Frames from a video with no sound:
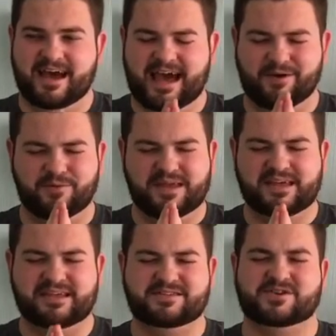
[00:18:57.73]
I will
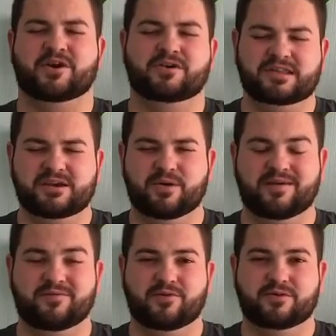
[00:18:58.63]
be eternally
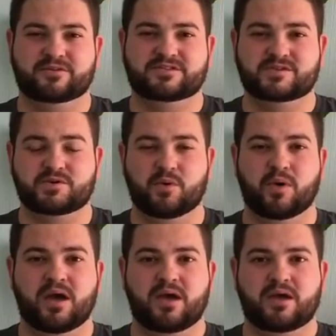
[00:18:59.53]
grateful
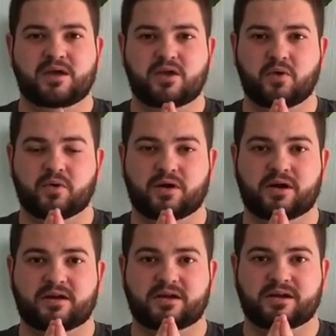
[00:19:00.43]
to your